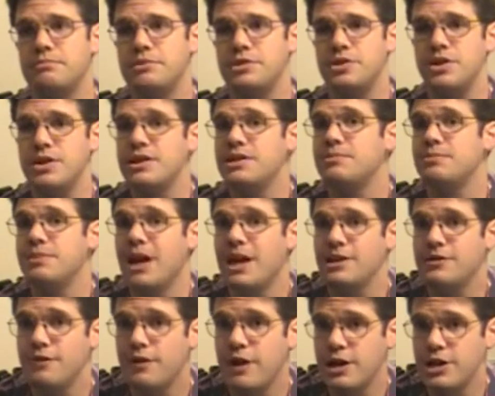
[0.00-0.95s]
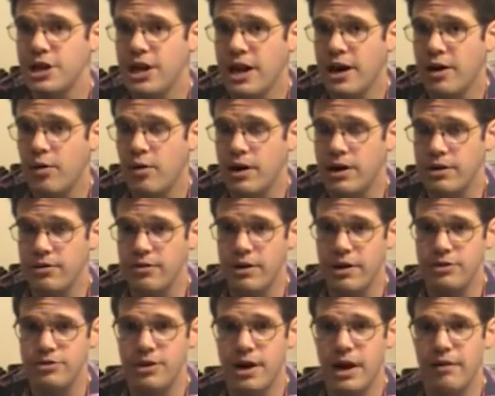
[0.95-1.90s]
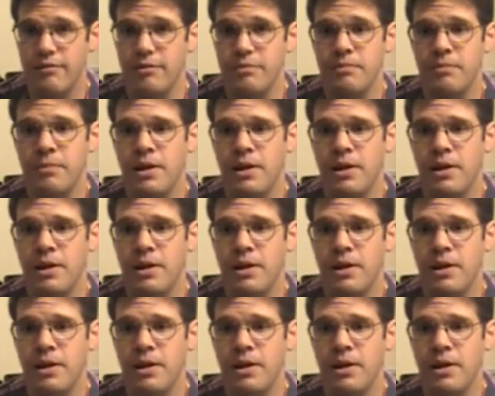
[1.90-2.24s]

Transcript: so you get some nice fresh air while you're driving.